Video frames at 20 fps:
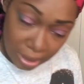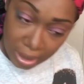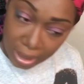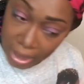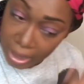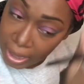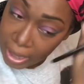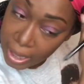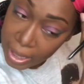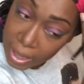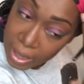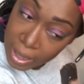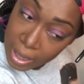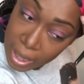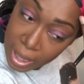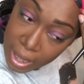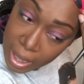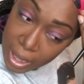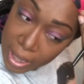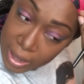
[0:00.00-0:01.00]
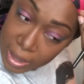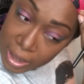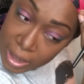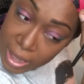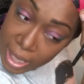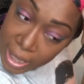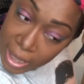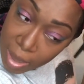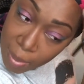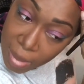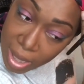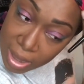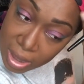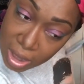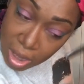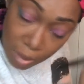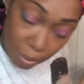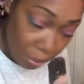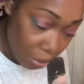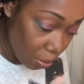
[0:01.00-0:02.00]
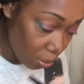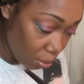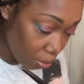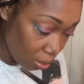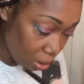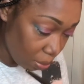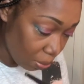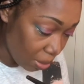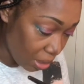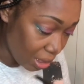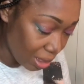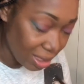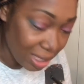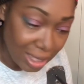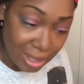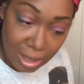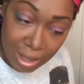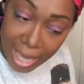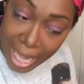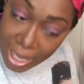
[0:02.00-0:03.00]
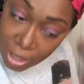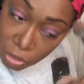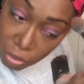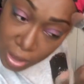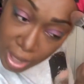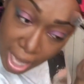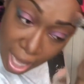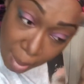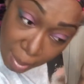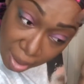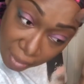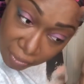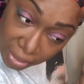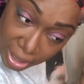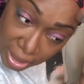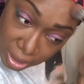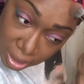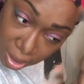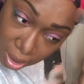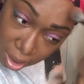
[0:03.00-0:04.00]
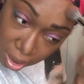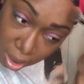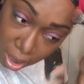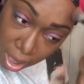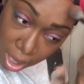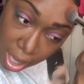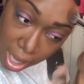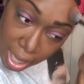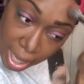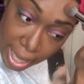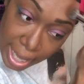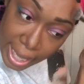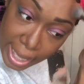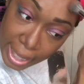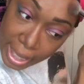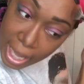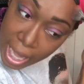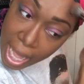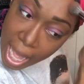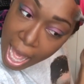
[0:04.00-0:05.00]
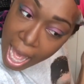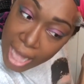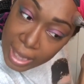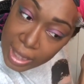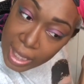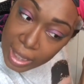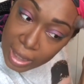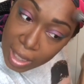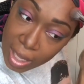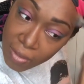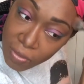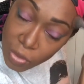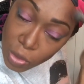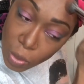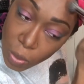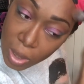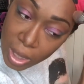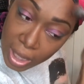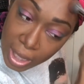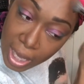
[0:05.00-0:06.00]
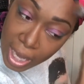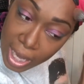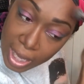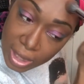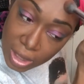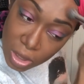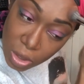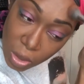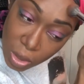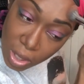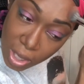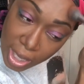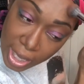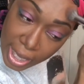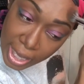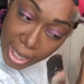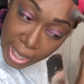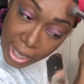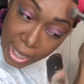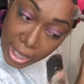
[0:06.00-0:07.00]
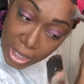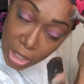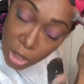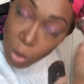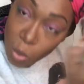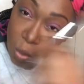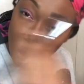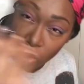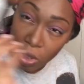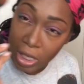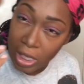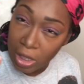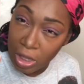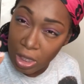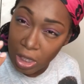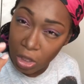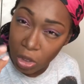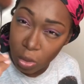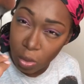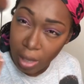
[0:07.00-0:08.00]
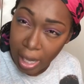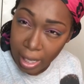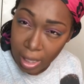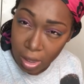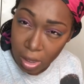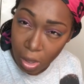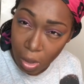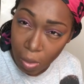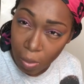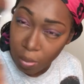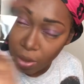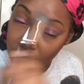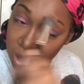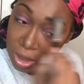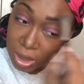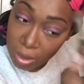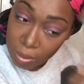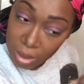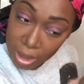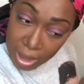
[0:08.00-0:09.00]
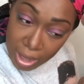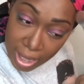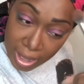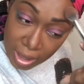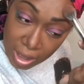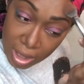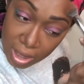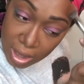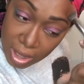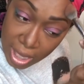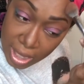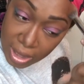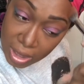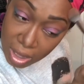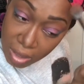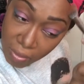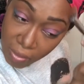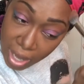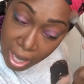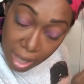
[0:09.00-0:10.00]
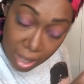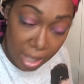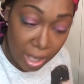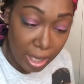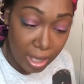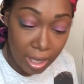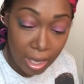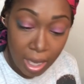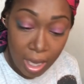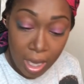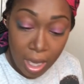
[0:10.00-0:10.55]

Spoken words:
to here. And just like in my temples, because that's naturally how my face looks. Like, I think if you want to contour, and you need to get you like a dome brush. Something like this, nice and round and